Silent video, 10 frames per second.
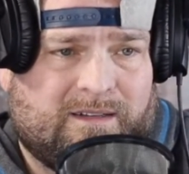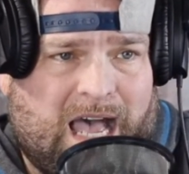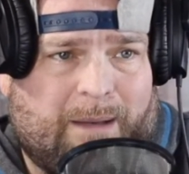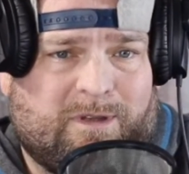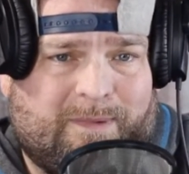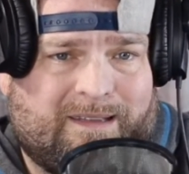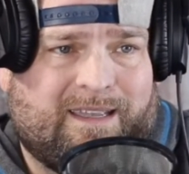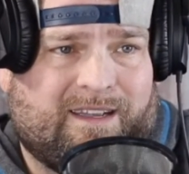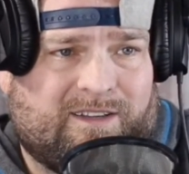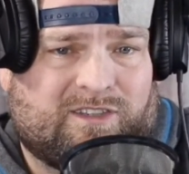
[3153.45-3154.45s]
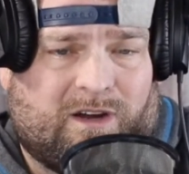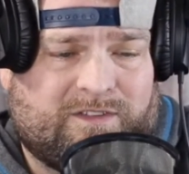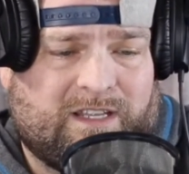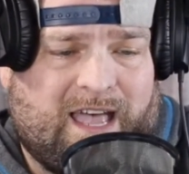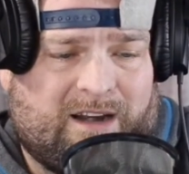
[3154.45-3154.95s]
Jaime Mungia deserves
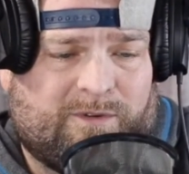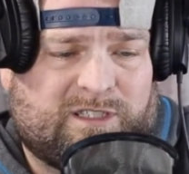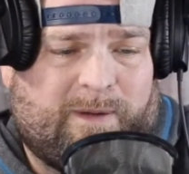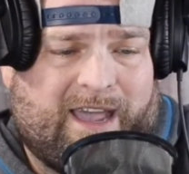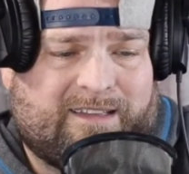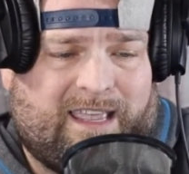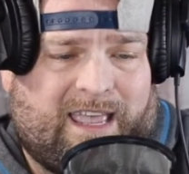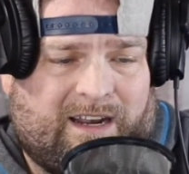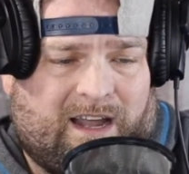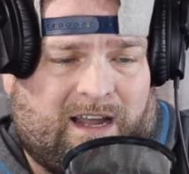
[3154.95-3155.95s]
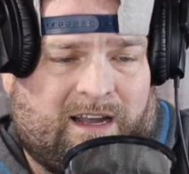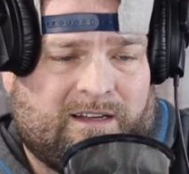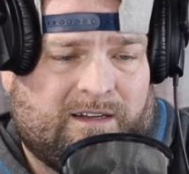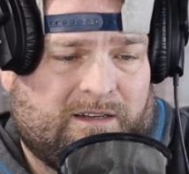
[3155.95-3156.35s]
a lot of respect, and